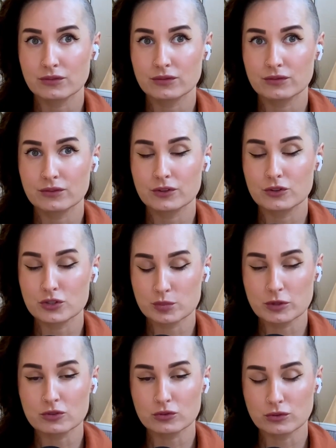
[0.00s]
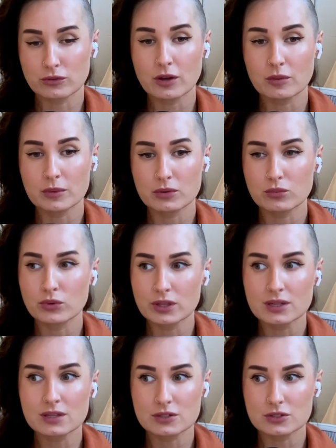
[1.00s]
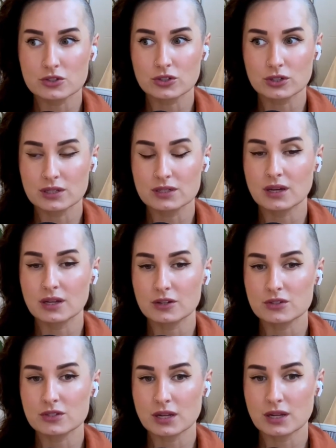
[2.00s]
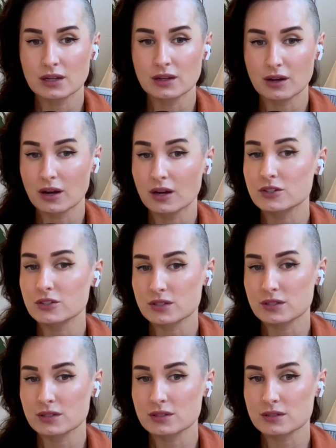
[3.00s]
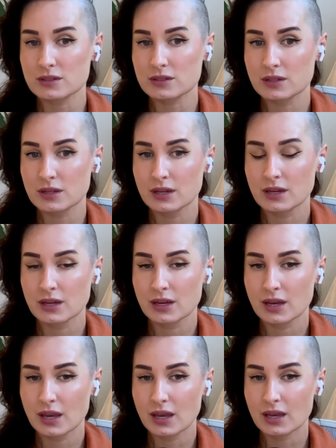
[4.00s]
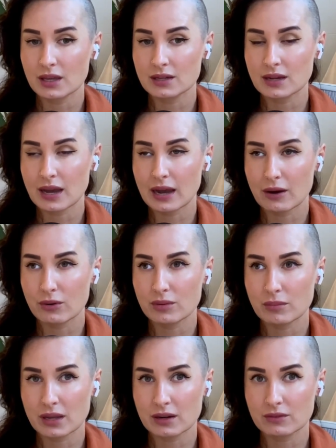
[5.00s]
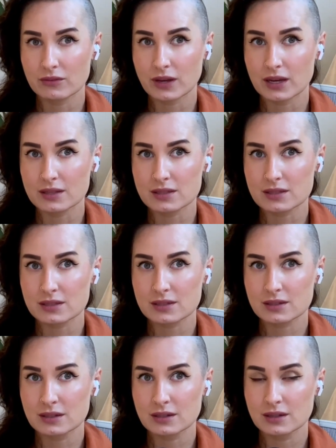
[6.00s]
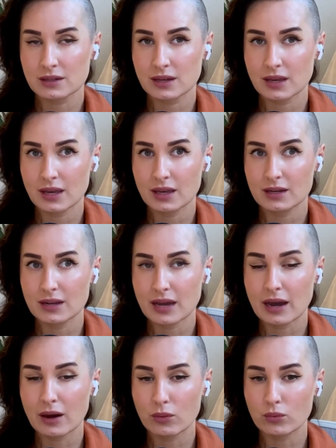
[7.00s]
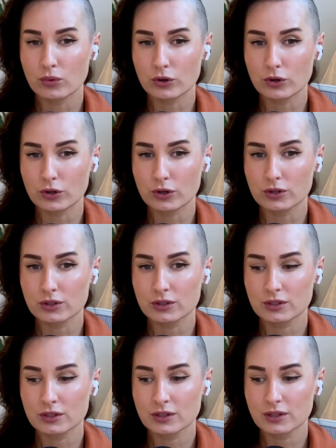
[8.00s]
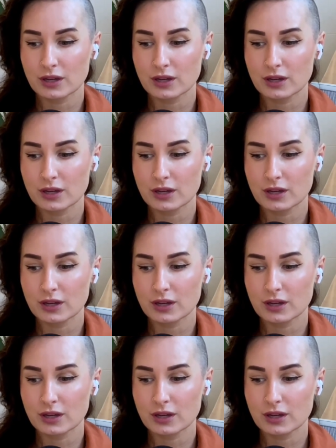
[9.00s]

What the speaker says: your spiritual development really is a journey into understanding consciousness and how it manifests and how we're a